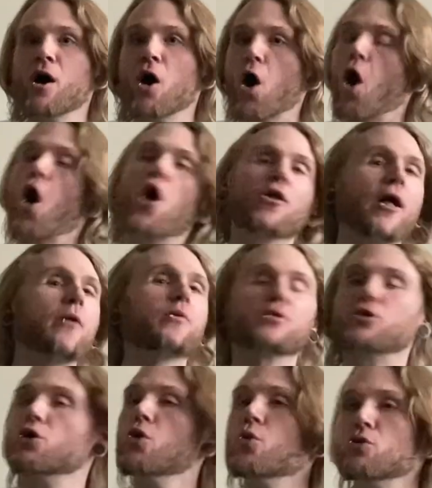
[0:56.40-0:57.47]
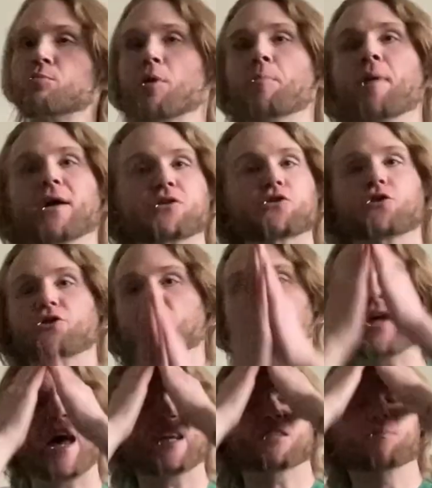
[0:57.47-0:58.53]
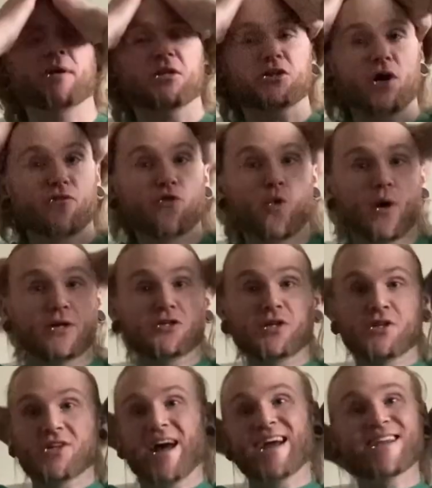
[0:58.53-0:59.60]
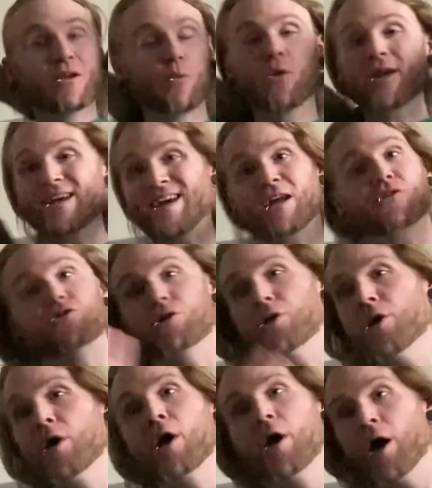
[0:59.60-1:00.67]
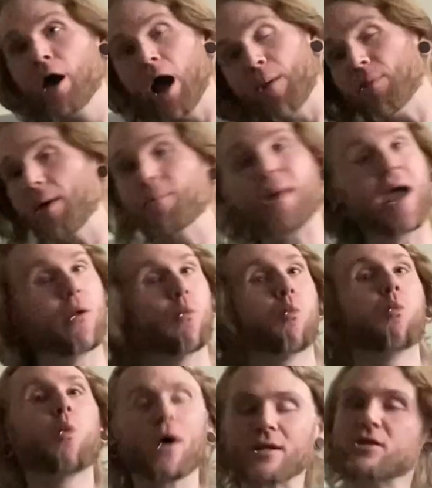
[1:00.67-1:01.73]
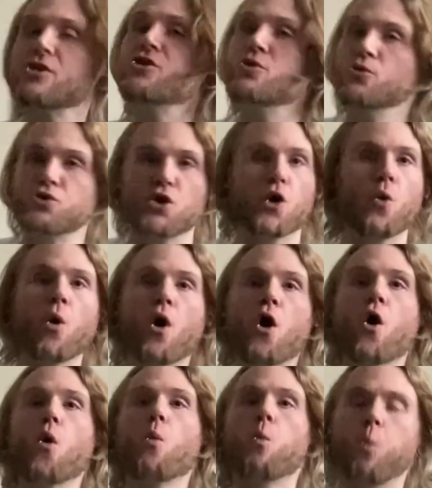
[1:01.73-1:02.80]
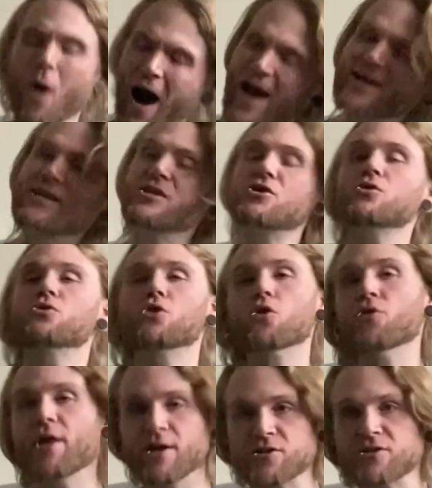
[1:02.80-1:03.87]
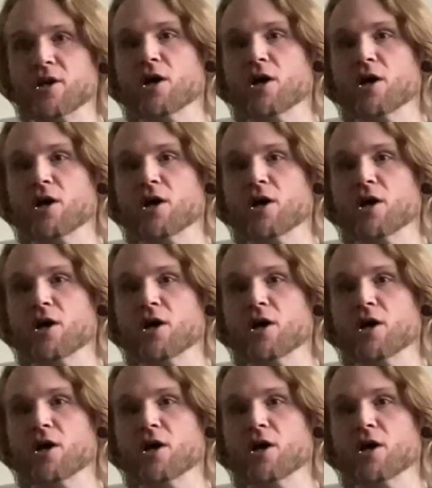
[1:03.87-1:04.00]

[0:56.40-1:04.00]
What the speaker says: All I would do was perpetually just ask myself questions I didn't want to answer. I'd be like, man, what did you do? Why did you do this?